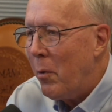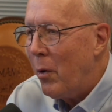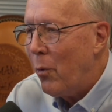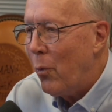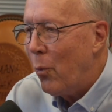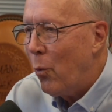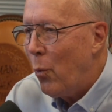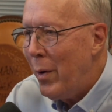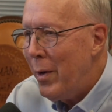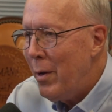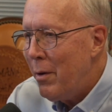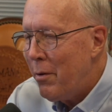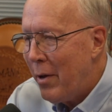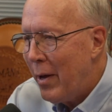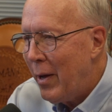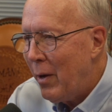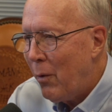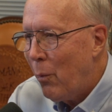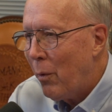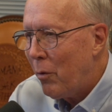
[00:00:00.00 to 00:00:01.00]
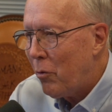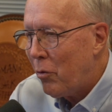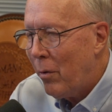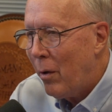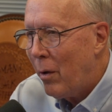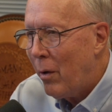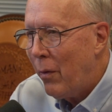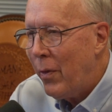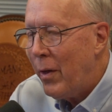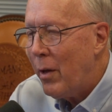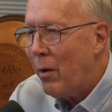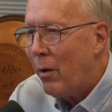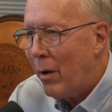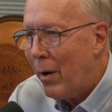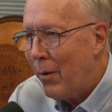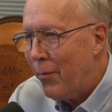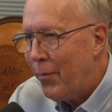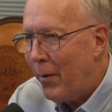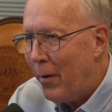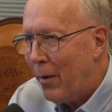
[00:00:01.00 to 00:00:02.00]
We take what's called the
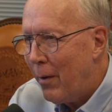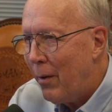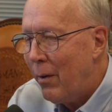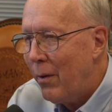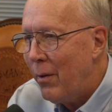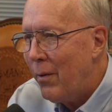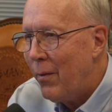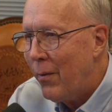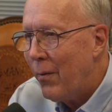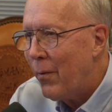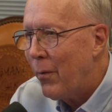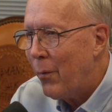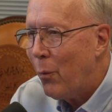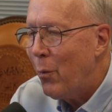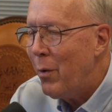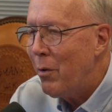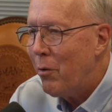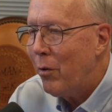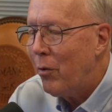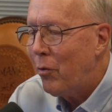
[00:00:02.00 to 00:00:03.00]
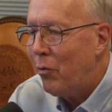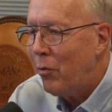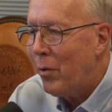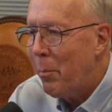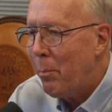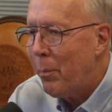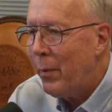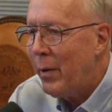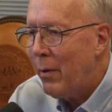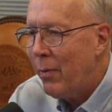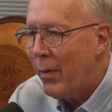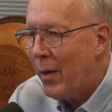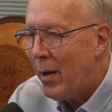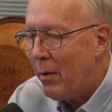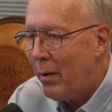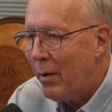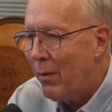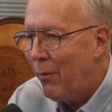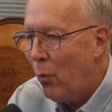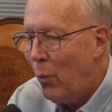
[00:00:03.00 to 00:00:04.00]
offal, which is something that
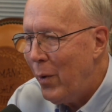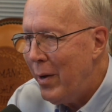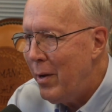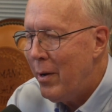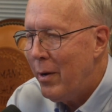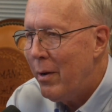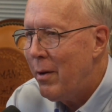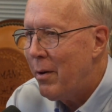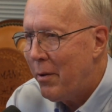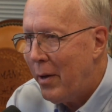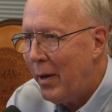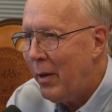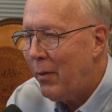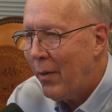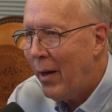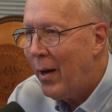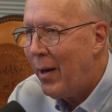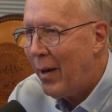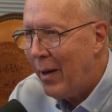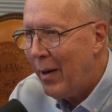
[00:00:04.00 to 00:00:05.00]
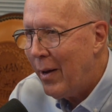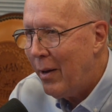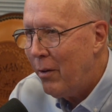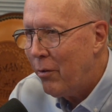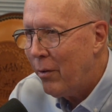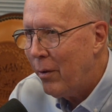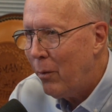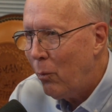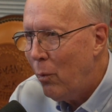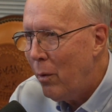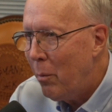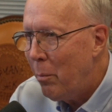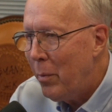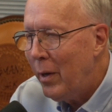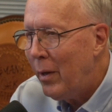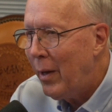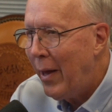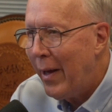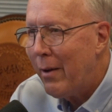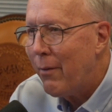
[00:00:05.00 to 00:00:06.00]
if we didn't take the hides, it would be
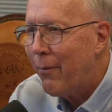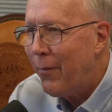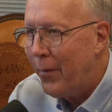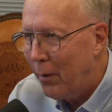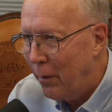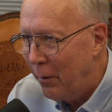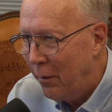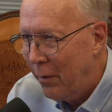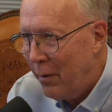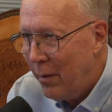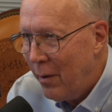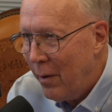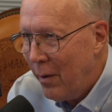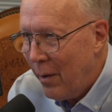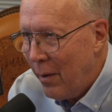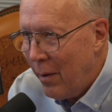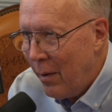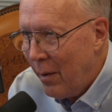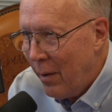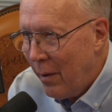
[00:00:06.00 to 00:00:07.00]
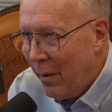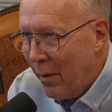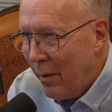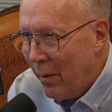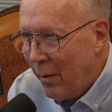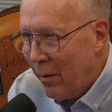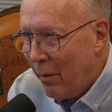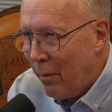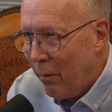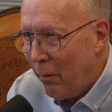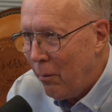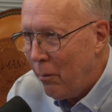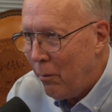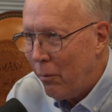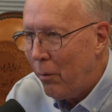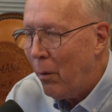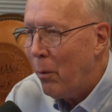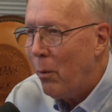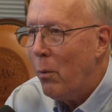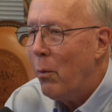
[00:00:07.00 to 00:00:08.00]
landfilled.
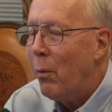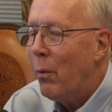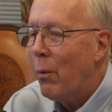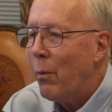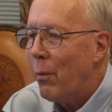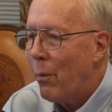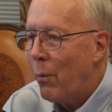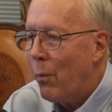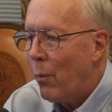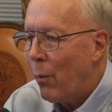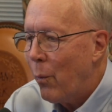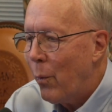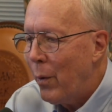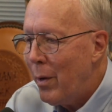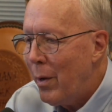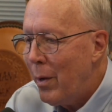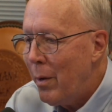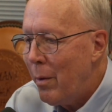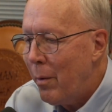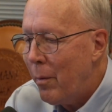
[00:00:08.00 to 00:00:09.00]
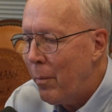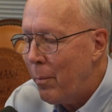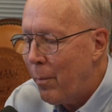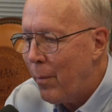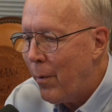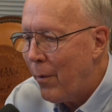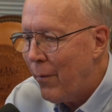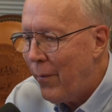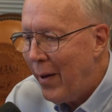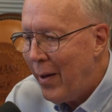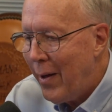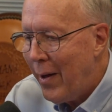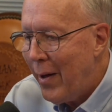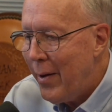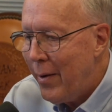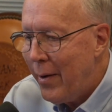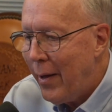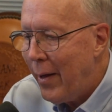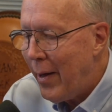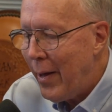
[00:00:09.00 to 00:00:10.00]
So we
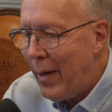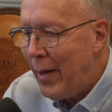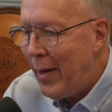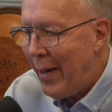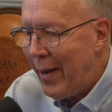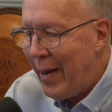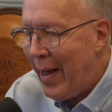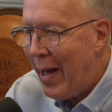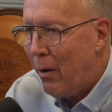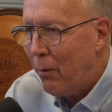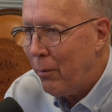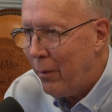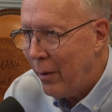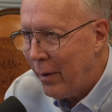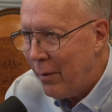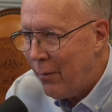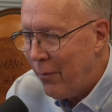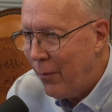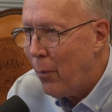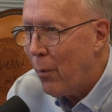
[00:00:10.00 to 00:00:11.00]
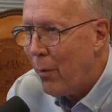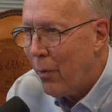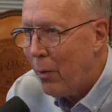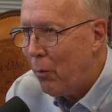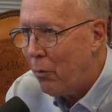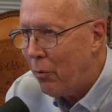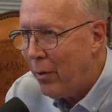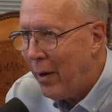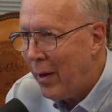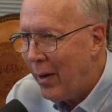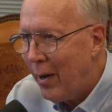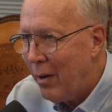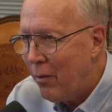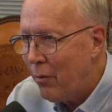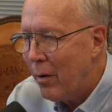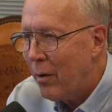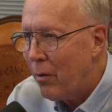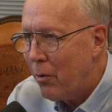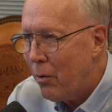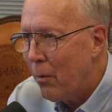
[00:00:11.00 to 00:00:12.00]
provide an outlet for those hides
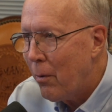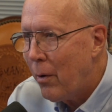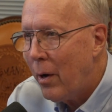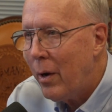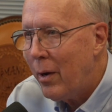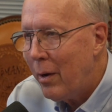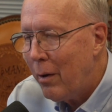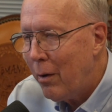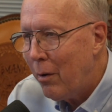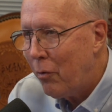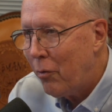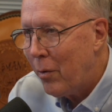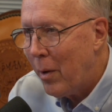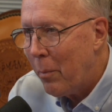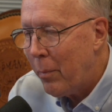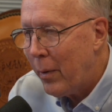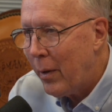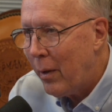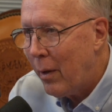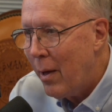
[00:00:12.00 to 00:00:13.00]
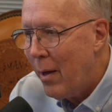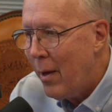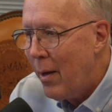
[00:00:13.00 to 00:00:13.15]
and turn it into something